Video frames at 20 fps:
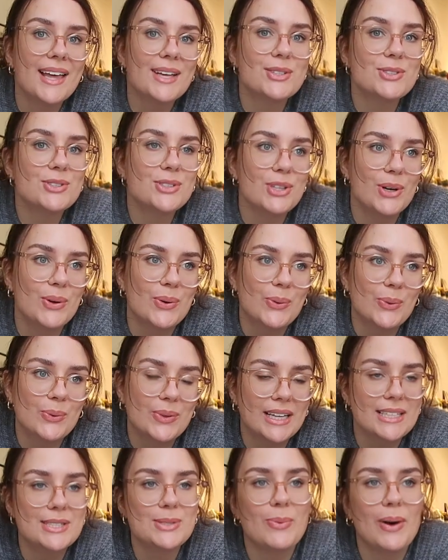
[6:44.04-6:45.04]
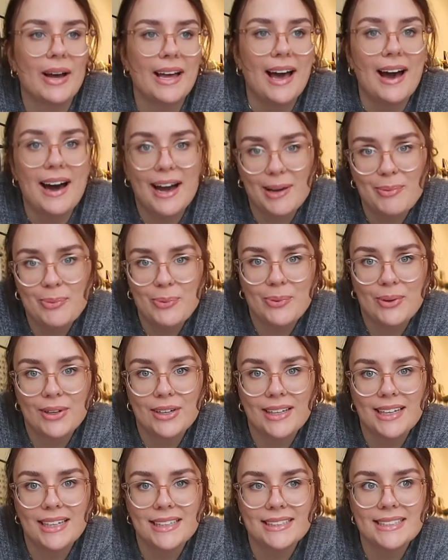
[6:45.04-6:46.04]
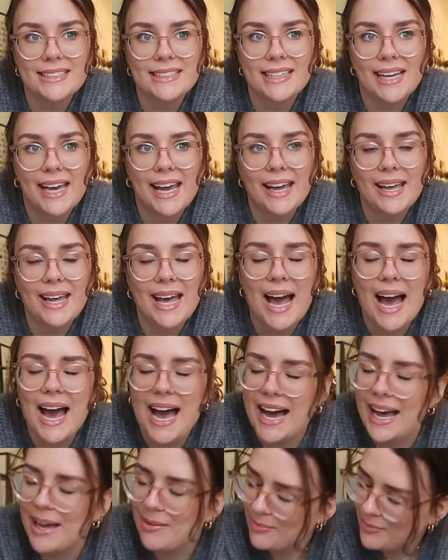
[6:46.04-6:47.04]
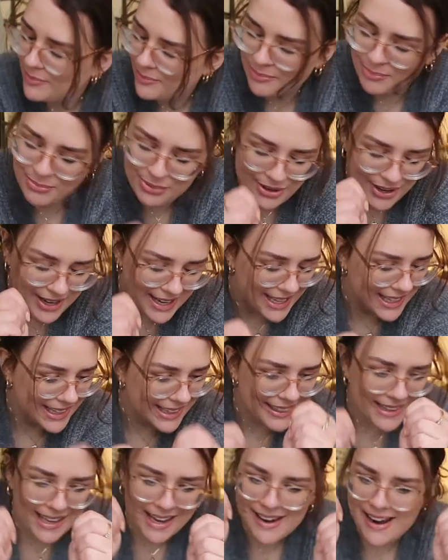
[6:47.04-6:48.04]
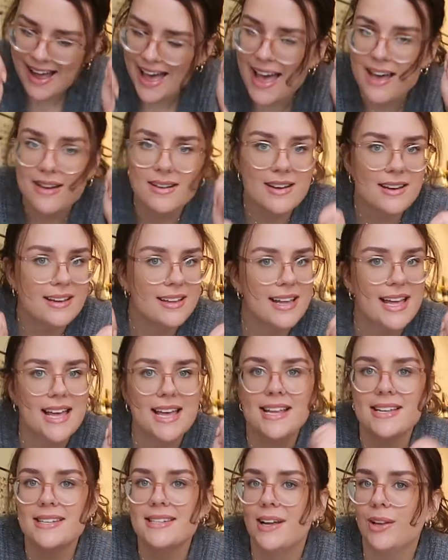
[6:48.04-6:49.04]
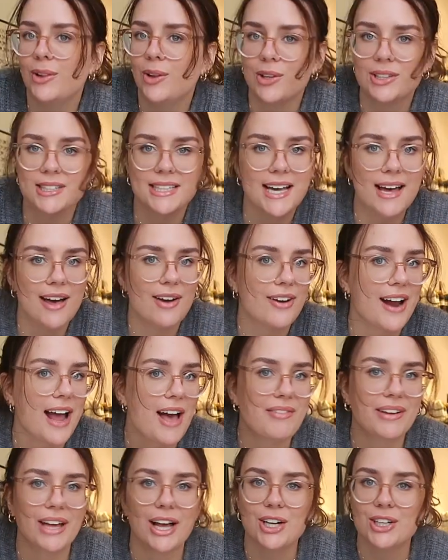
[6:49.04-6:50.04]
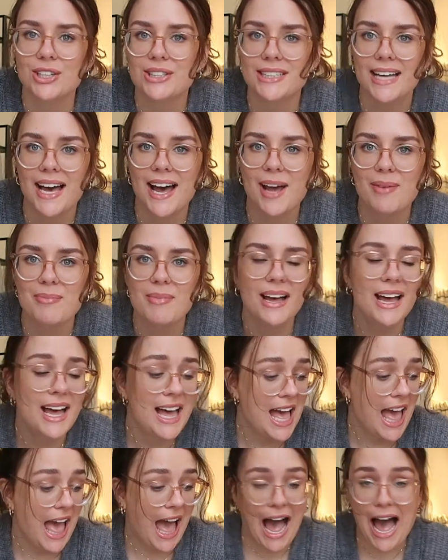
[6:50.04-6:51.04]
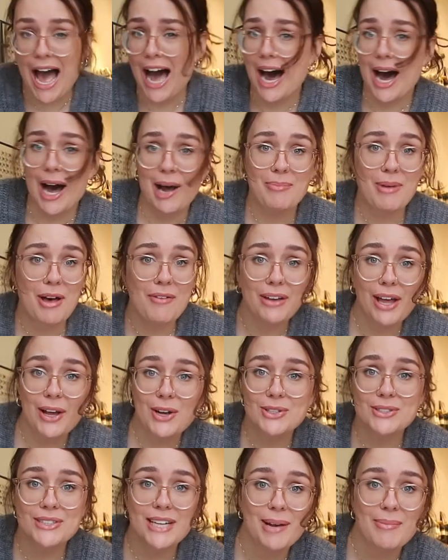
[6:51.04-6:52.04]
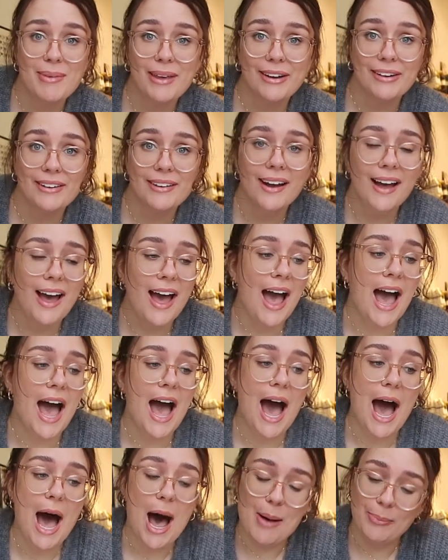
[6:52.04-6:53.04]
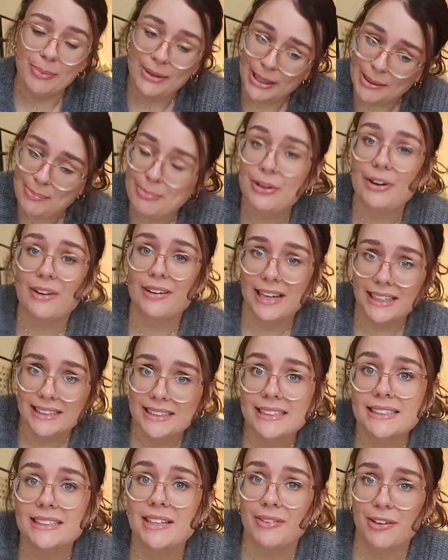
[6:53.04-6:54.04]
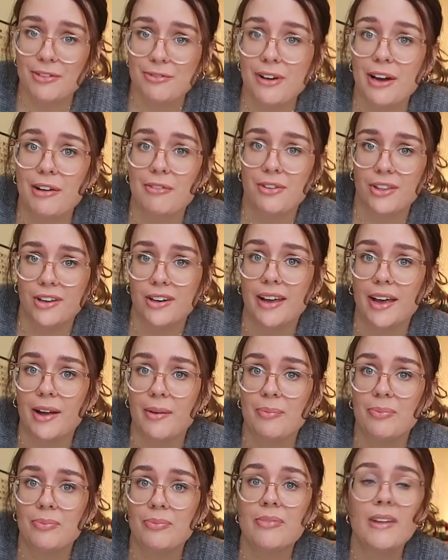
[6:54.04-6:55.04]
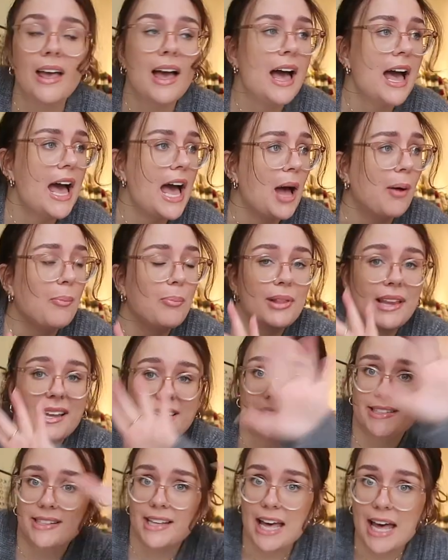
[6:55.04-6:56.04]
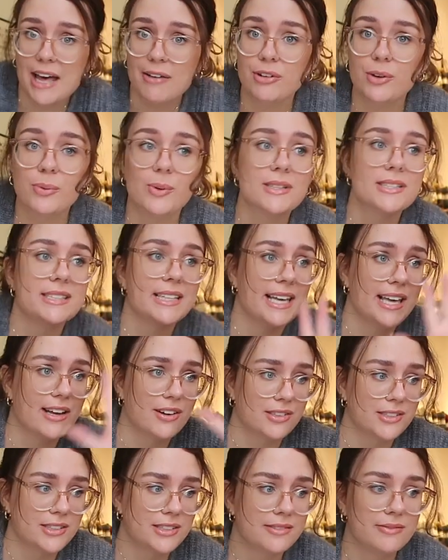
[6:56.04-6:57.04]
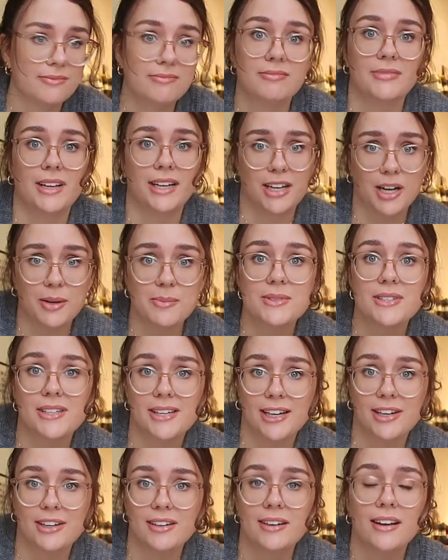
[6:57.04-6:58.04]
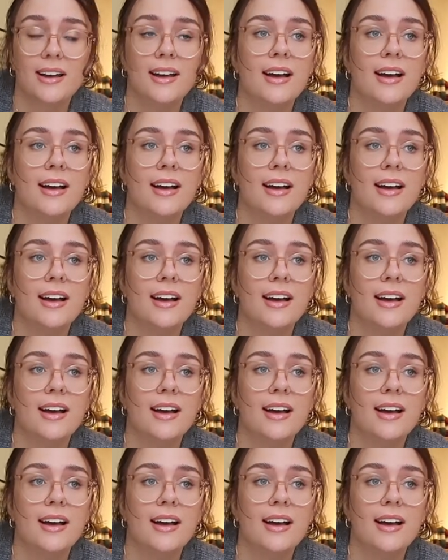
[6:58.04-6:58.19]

So that's why I'm working today. I'm praying that Anna and Lotta are having a good time. I'm having a good time here. I'm gonna put on 1975 for the day and bless everyone's ears that comes in here,